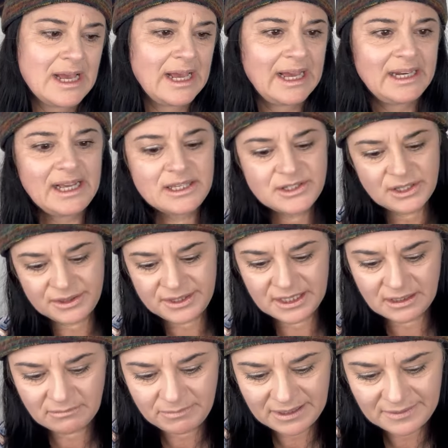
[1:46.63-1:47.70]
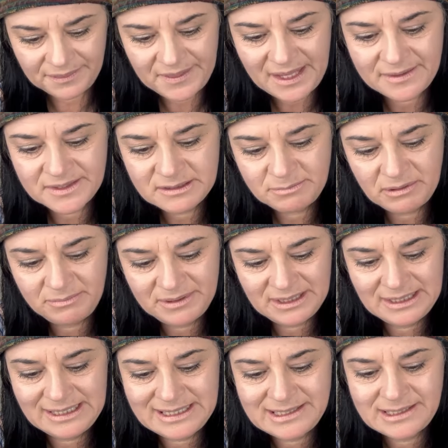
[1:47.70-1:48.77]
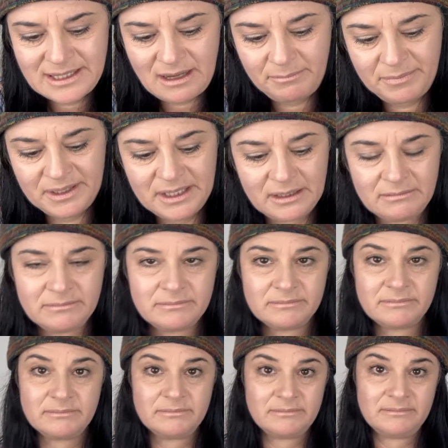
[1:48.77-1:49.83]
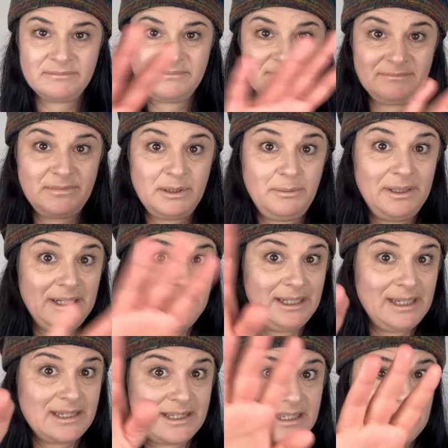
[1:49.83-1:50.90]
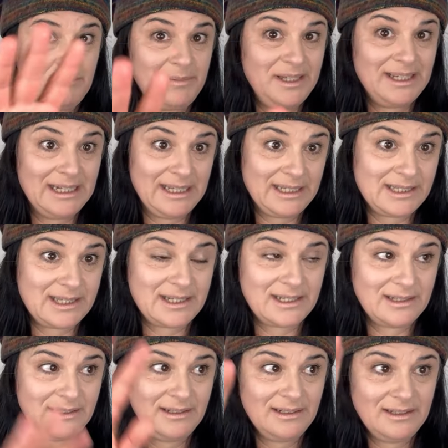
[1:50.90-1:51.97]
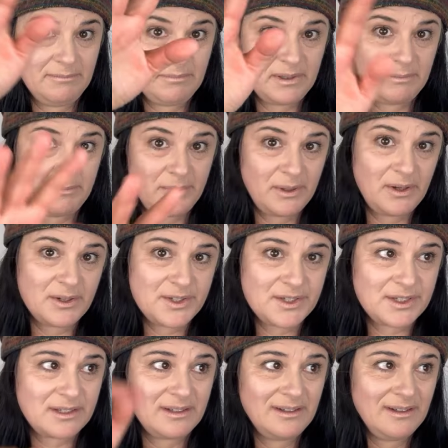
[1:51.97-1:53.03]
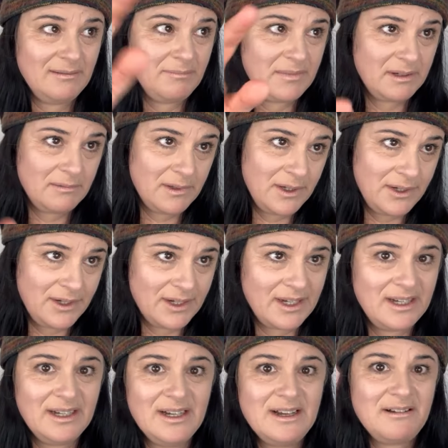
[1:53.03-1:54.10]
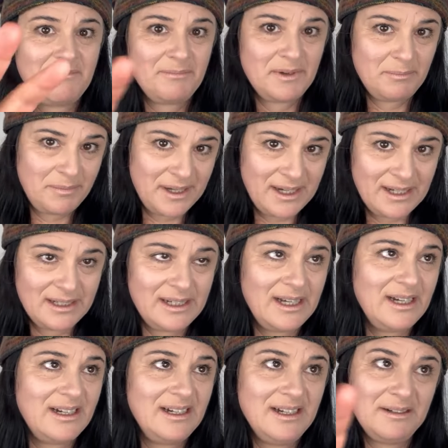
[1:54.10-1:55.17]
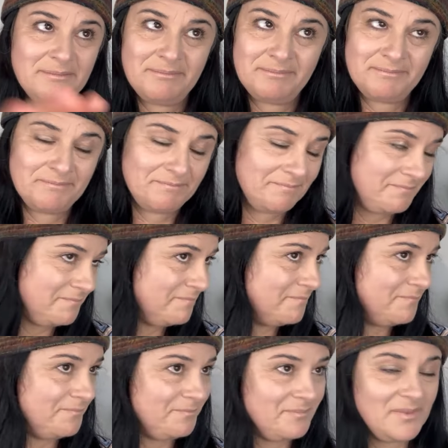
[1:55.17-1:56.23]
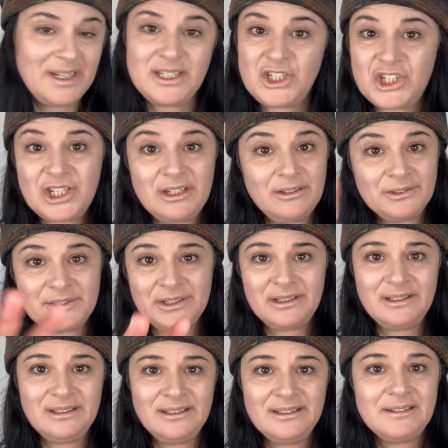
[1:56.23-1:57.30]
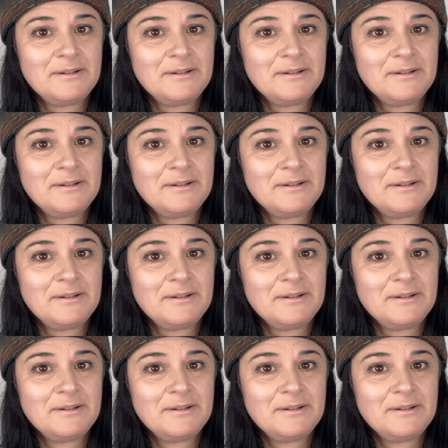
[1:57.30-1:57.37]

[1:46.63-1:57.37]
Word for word: And as you think about that, there's probably a list happening. Probably a list, big list. My boss, my work, my partner, my children.